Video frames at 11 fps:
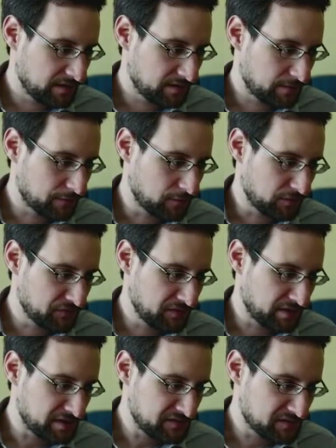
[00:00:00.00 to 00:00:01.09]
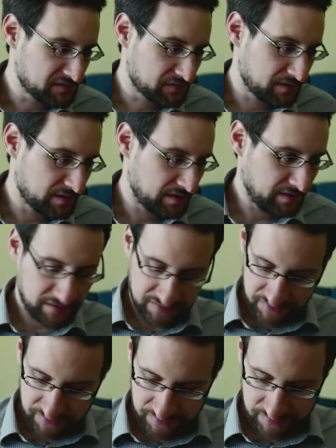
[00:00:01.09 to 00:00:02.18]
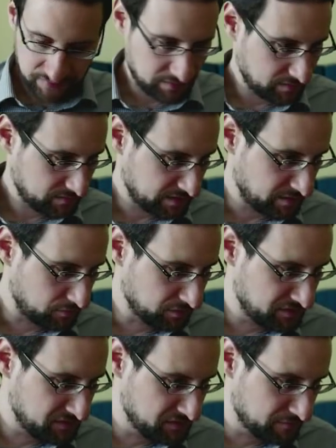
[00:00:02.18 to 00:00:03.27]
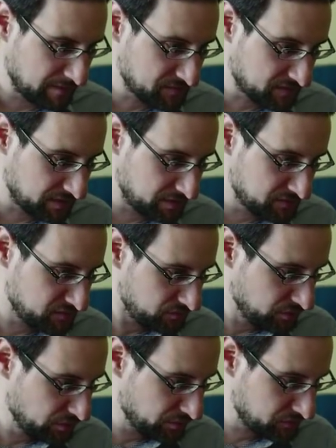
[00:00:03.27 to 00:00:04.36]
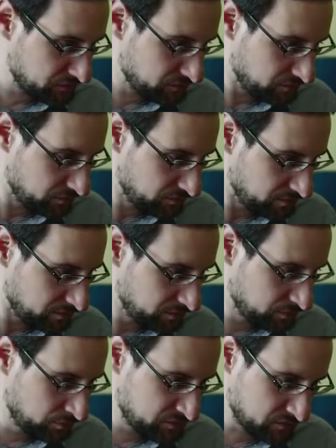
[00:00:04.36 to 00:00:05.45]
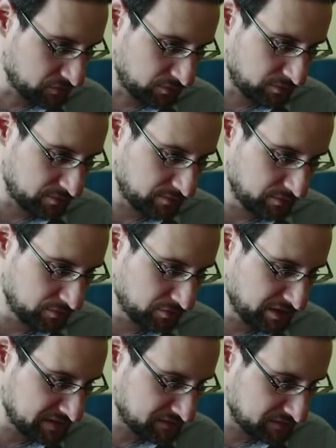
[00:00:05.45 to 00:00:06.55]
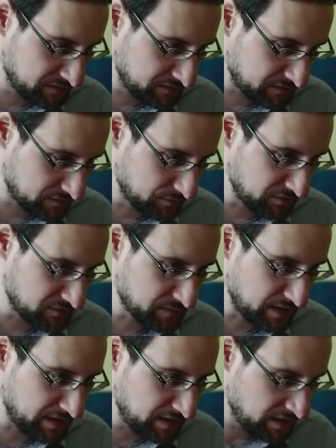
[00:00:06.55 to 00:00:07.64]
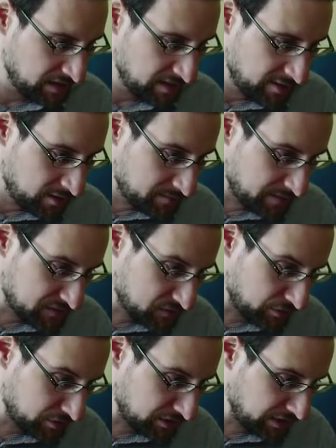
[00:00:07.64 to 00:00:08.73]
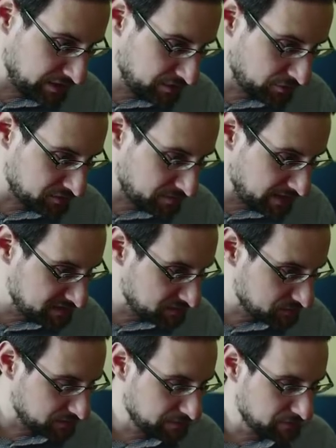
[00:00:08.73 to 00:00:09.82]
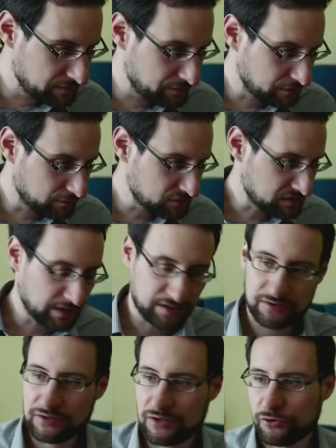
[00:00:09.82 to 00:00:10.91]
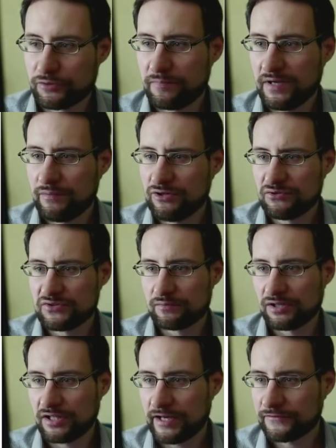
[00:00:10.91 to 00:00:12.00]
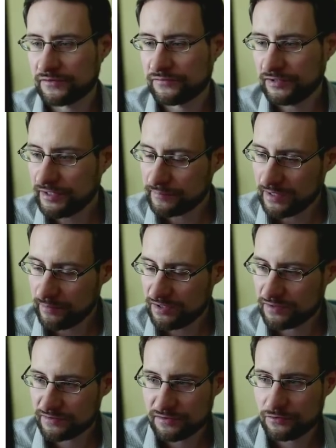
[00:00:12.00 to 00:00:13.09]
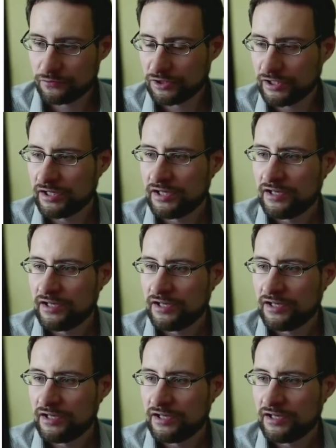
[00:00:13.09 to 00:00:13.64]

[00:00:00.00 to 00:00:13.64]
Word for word: of course here, it's, uh, it's, I only see the website as new as you, so your guess is as good as mine. But certainly not amazing. So even if it looks like it could maybe usable, I have the feeling maybe uh, only